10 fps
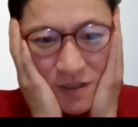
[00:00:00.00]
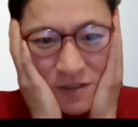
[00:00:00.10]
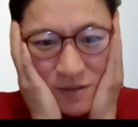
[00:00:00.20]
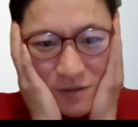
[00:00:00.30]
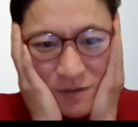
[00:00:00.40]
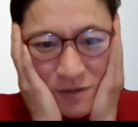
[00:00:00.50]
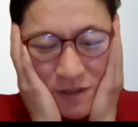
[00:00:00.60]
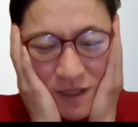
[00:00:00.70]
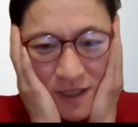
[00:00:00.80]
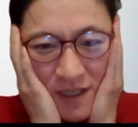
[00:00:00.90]

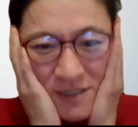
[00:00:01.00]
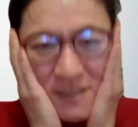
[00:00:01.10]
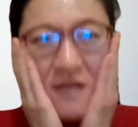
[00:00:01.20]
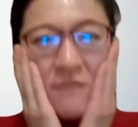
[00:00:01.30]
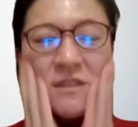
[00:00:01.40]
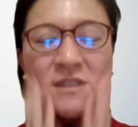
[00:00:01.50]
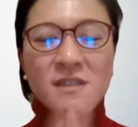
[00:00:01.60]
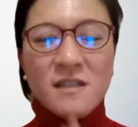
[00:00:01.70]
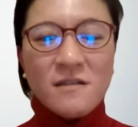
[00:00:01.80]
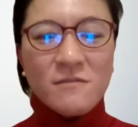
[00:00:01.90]
So I guess, yeah, we
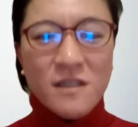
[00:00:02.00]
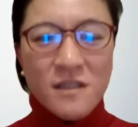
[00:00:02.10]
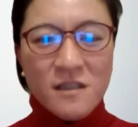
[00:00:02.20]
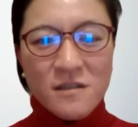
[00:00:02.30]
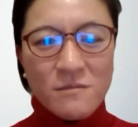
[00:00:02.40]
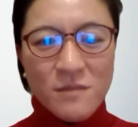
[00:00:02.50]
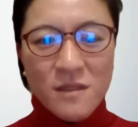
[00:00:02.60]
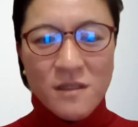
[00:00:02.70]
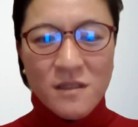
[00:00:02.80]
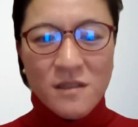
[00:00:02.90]
need to
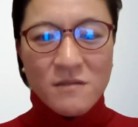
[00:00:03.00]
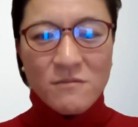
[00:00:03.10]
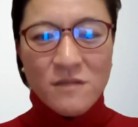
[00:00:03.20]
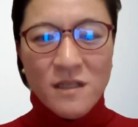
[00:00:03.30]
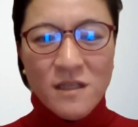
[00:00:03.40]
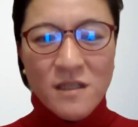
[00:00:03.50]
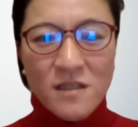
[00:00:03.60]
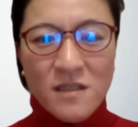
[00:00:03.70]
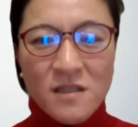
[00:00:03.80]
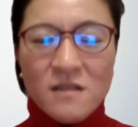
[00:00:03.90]
be
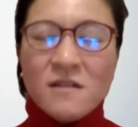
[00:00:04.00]
really,